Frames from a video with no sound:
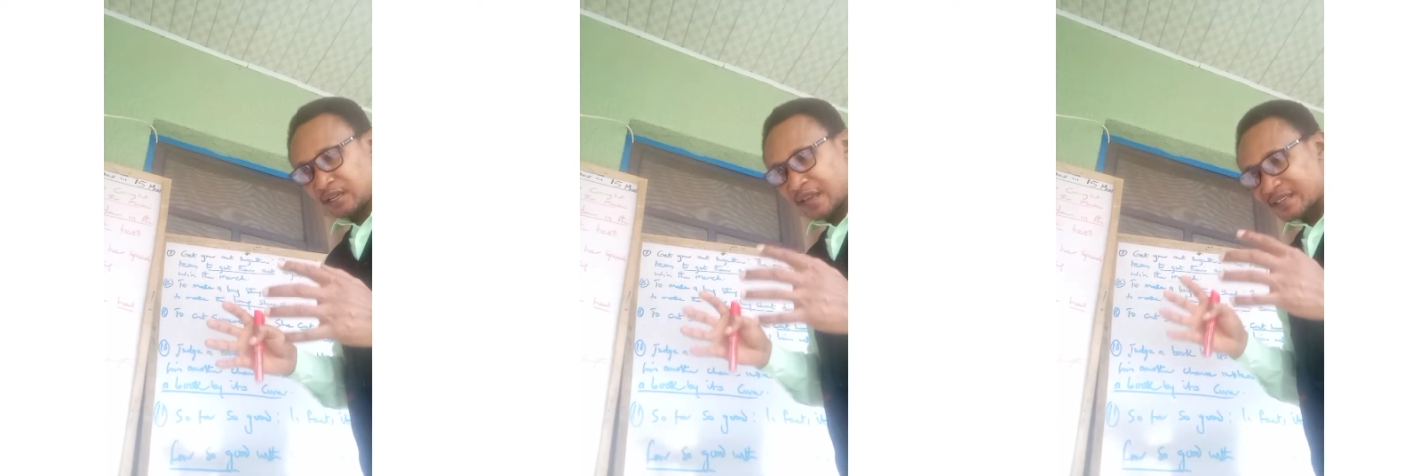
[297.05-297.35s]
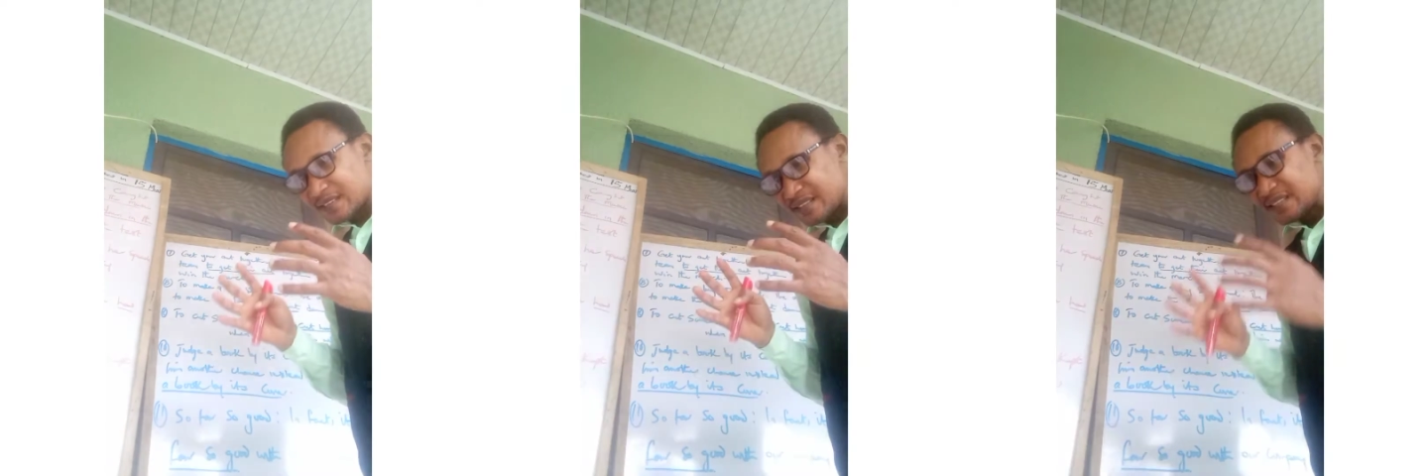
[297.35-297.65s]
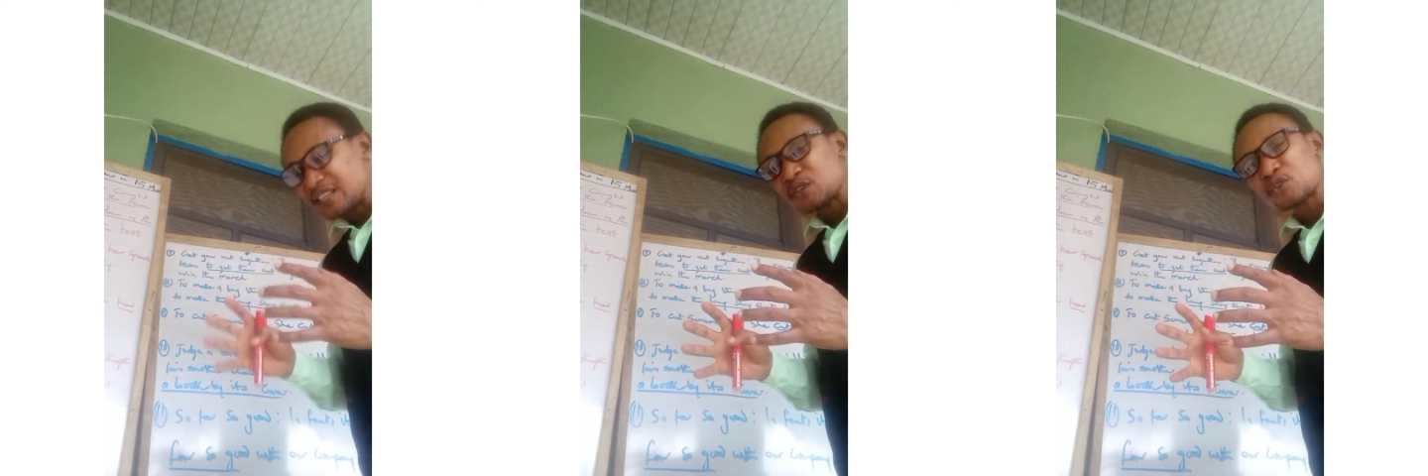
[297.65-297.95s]
there is a
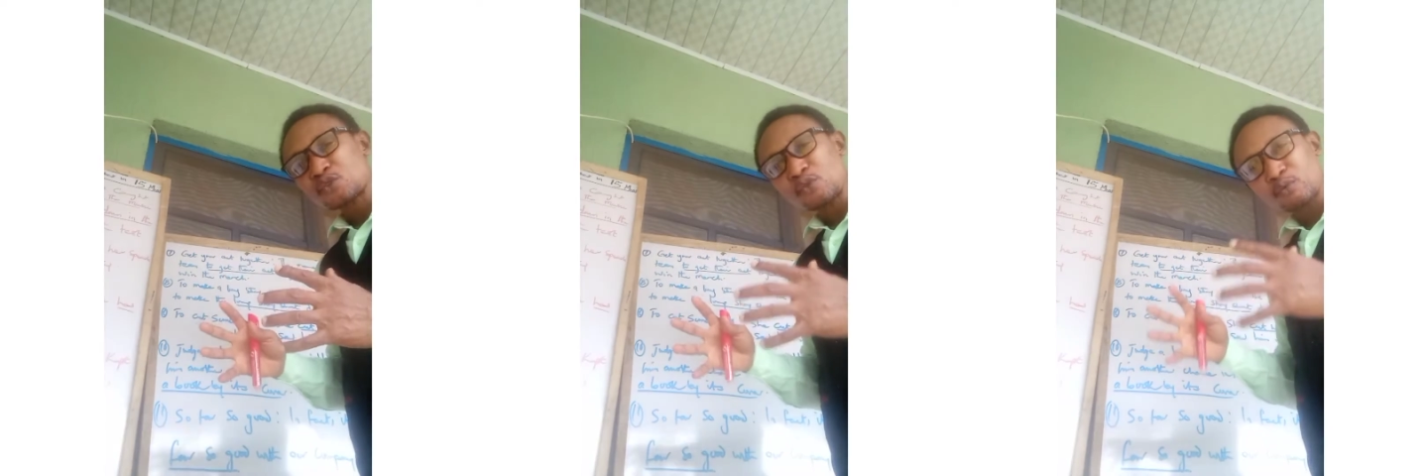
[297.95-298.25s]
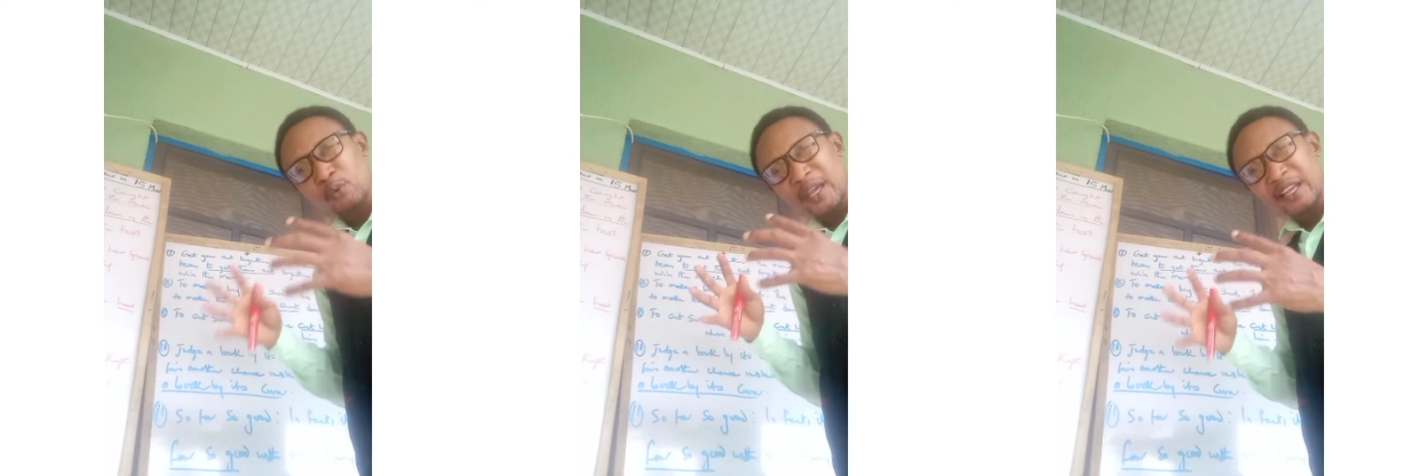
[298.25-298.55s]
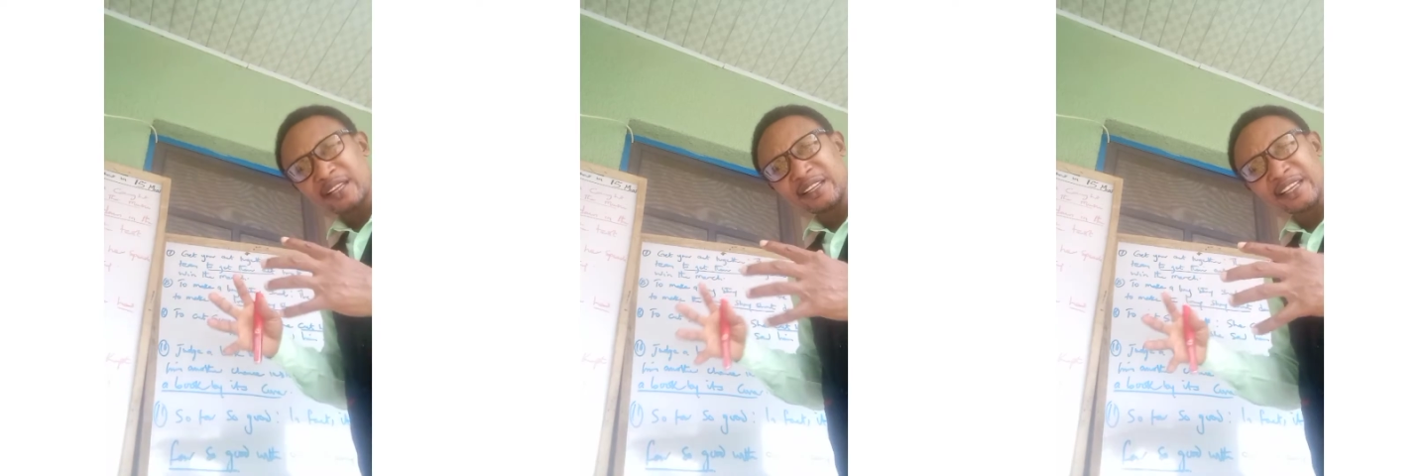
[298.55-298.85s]
need to
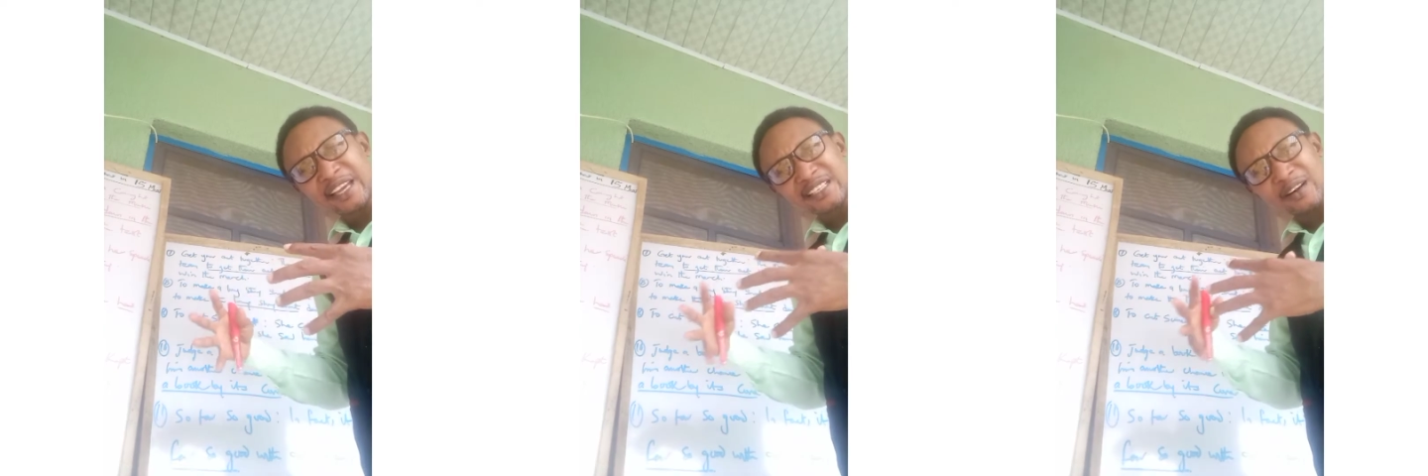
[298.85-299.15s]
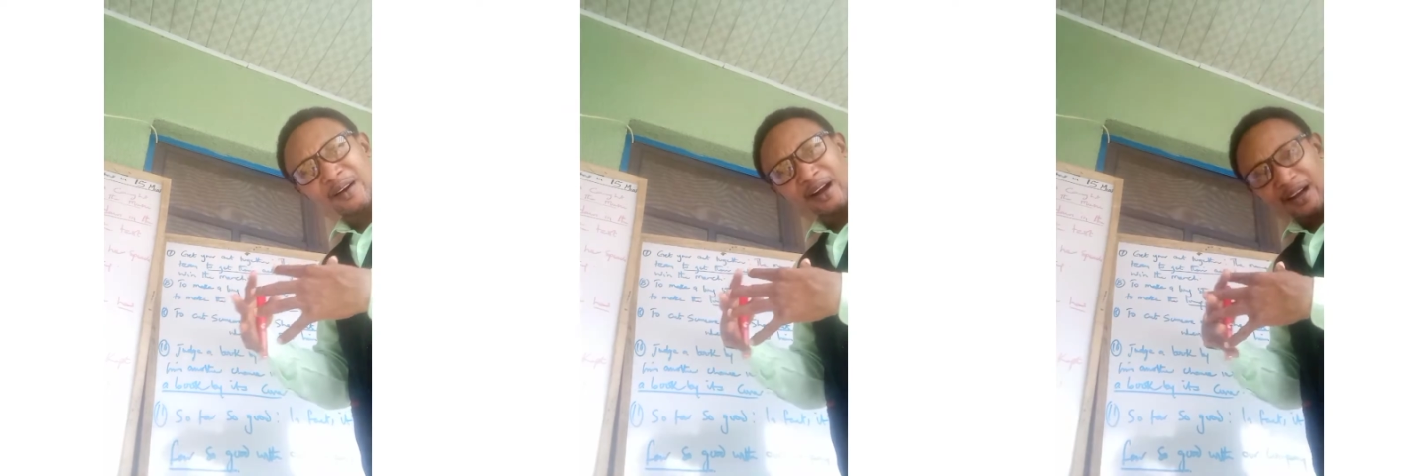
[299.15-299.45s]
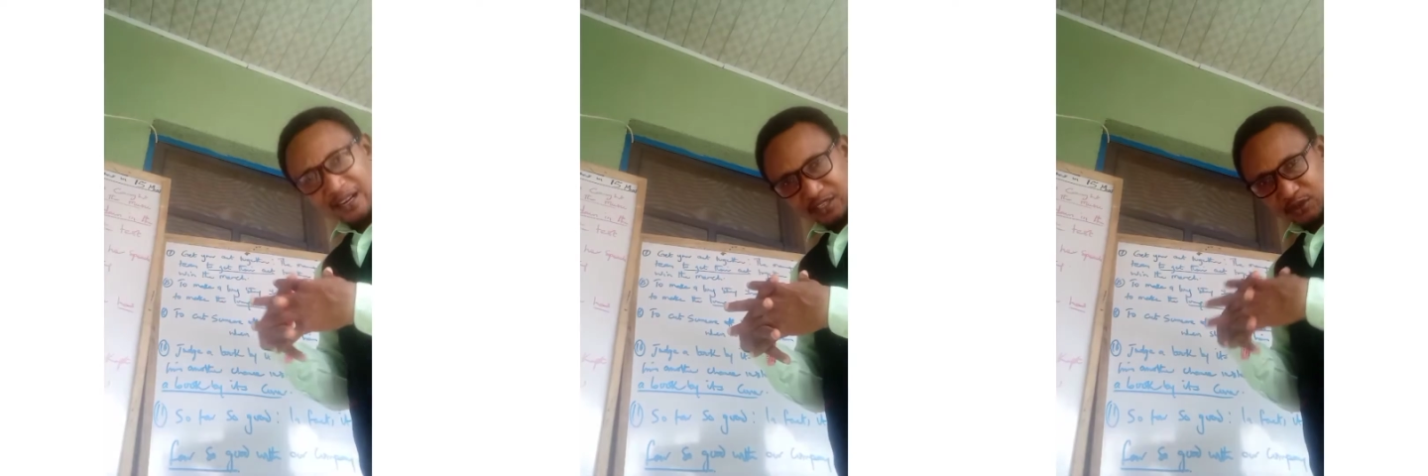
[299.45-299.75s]
quickly get our
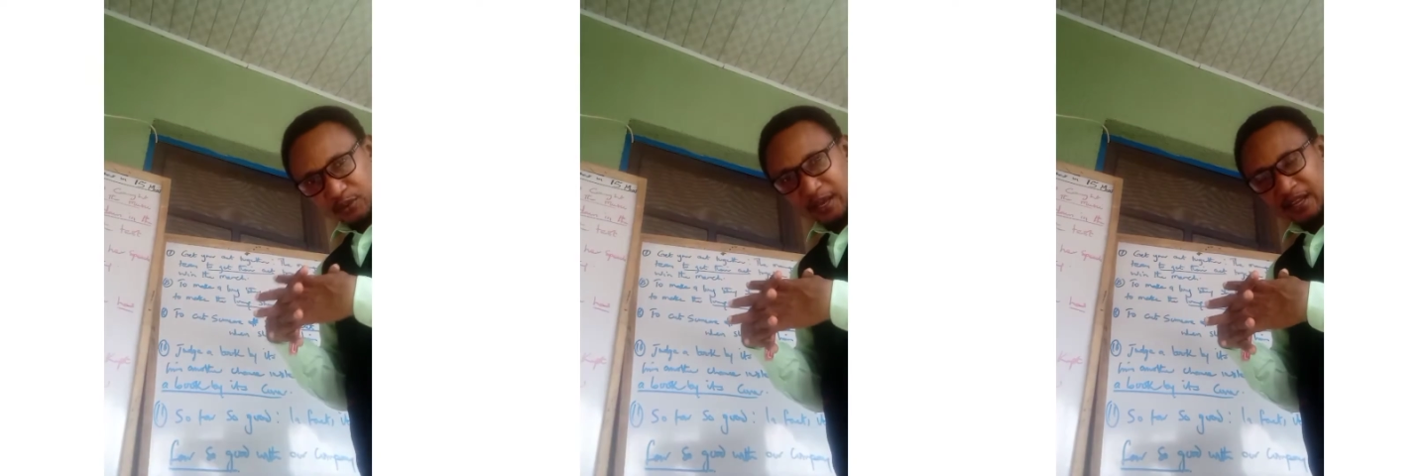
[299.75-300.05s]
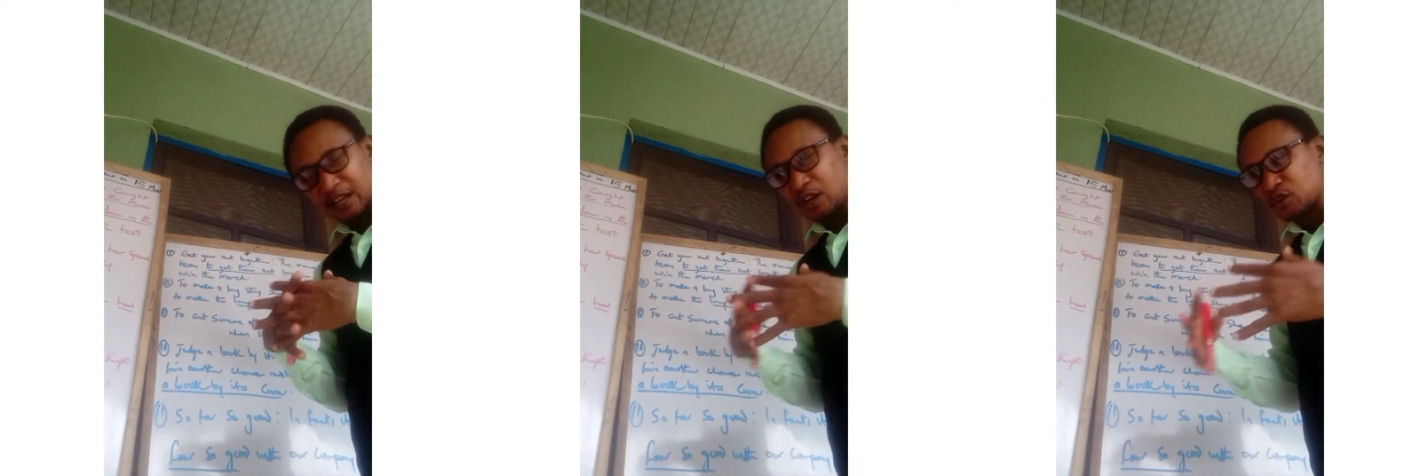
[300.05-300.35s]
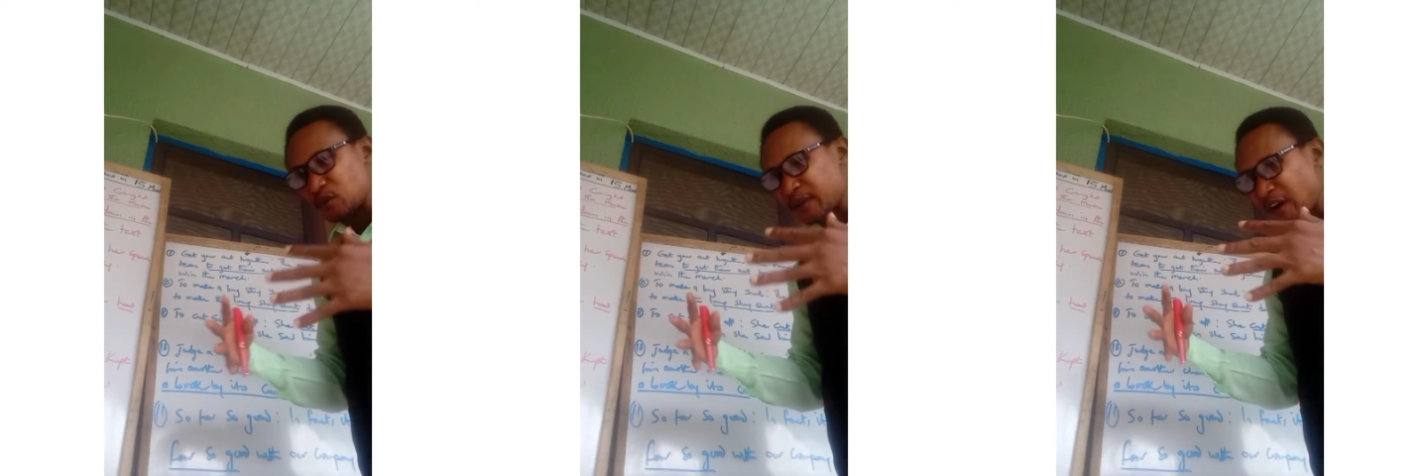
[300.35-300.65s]
act together,
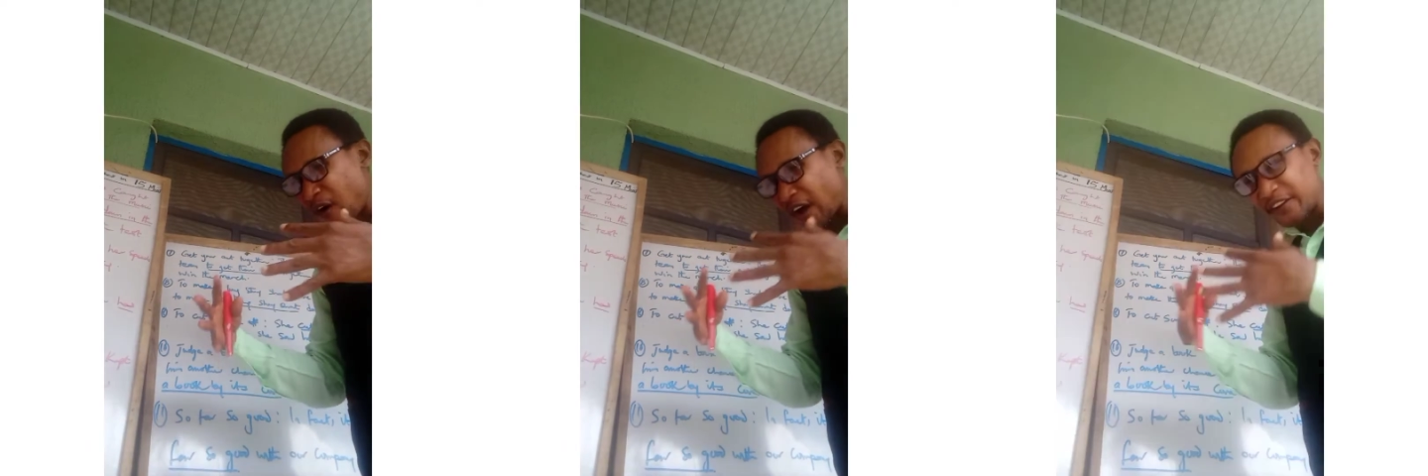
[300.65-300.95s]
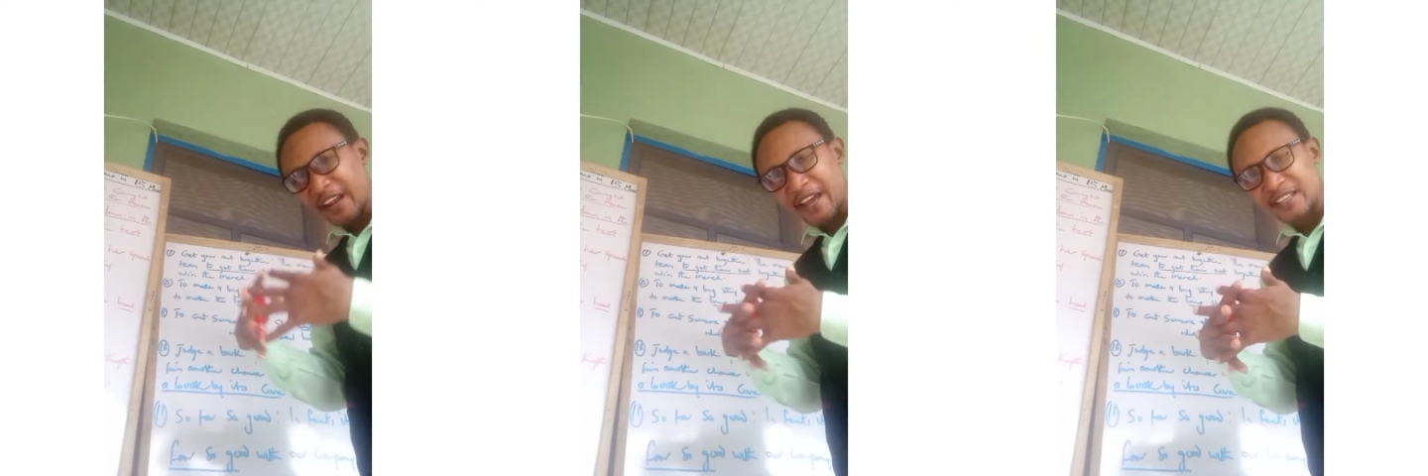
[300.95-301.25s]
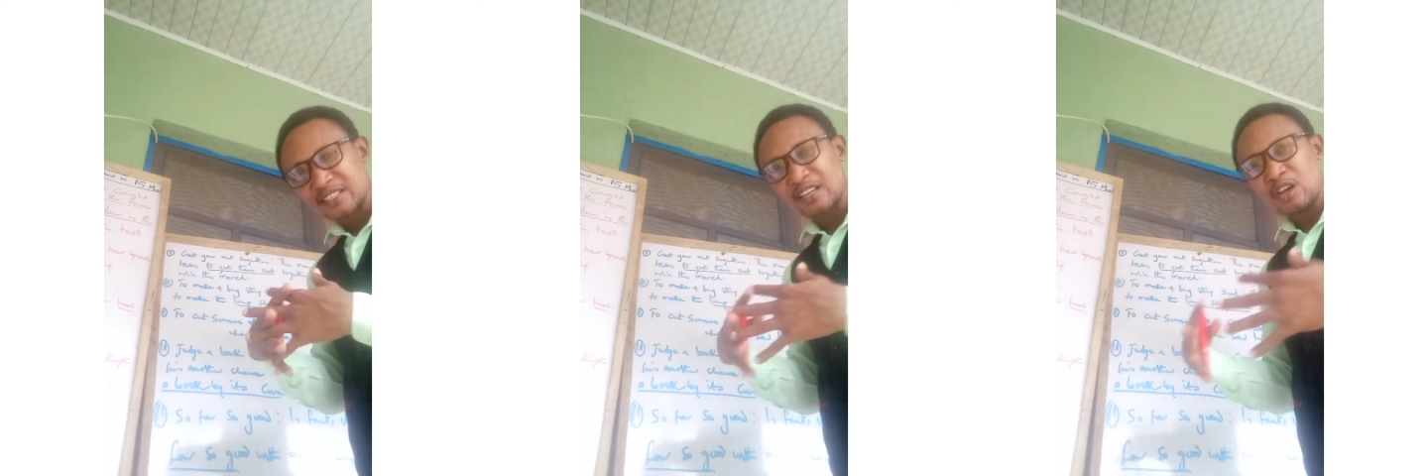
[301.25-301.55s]
to be
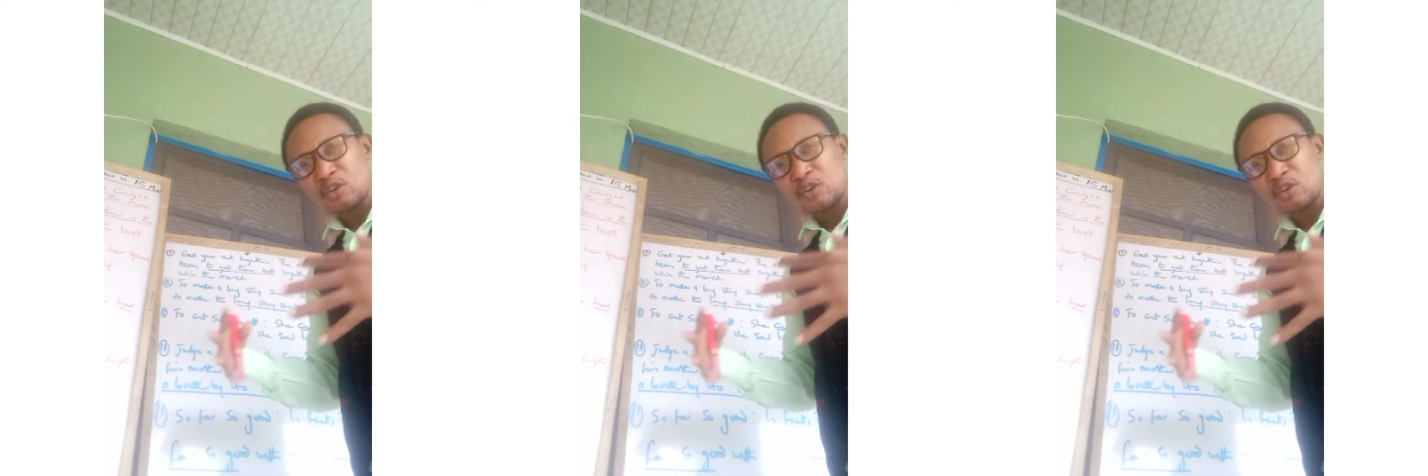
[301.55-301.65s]
organized,